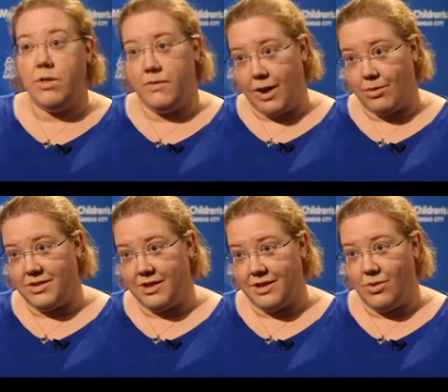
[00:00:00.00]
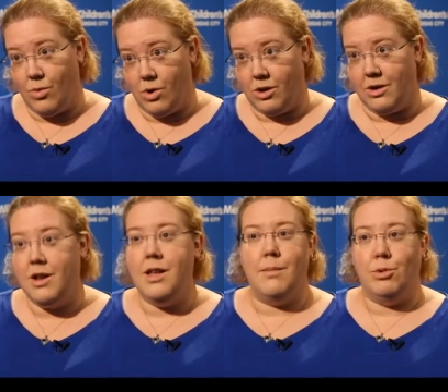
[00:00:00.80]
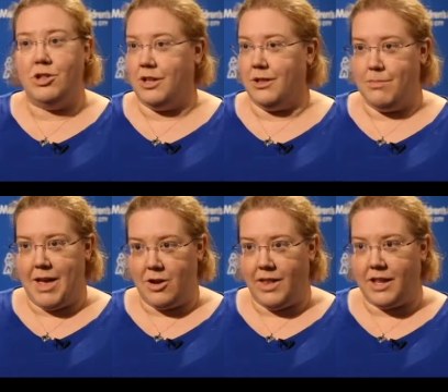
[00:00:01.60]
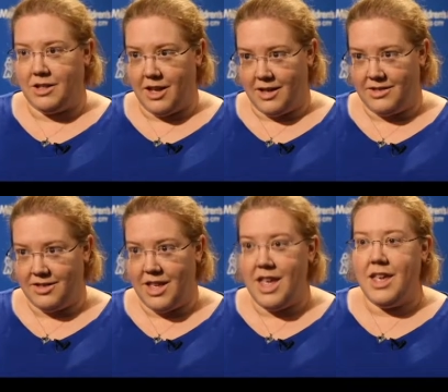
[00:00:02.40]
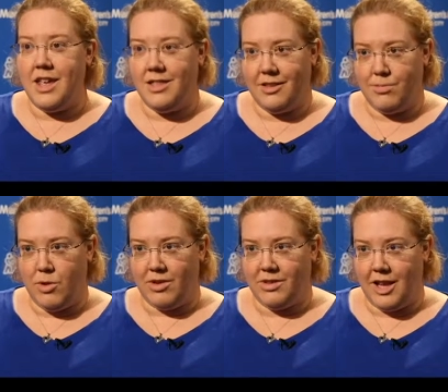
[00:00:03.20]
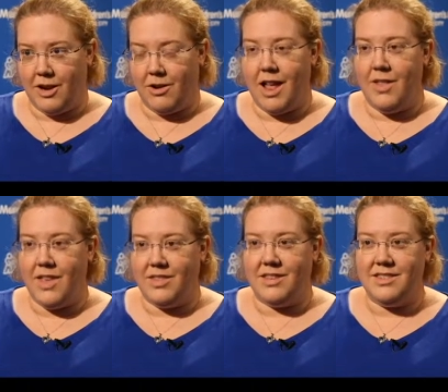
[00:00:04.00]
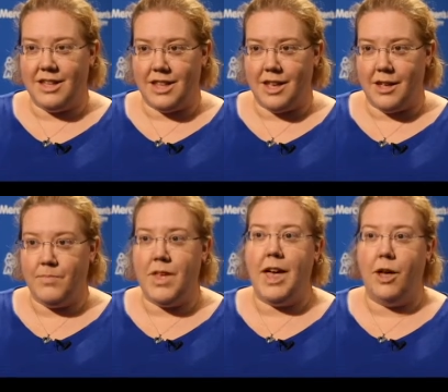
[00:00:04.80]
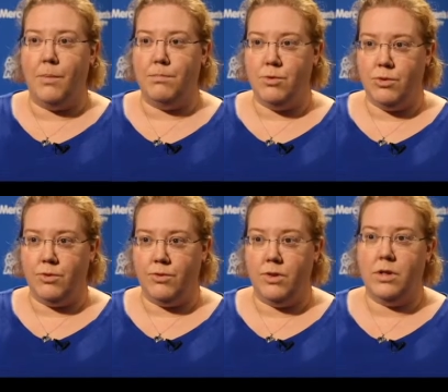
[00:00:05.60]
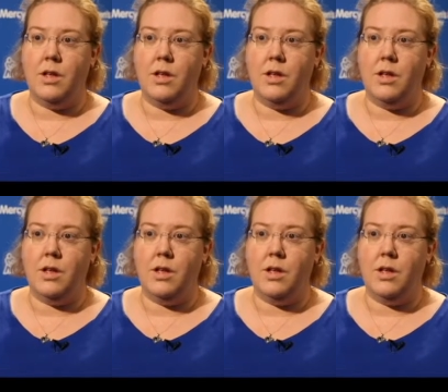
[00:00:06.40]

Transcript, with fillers: the viruses or particulate matter like dust in this mucus layer, and then the cilia help move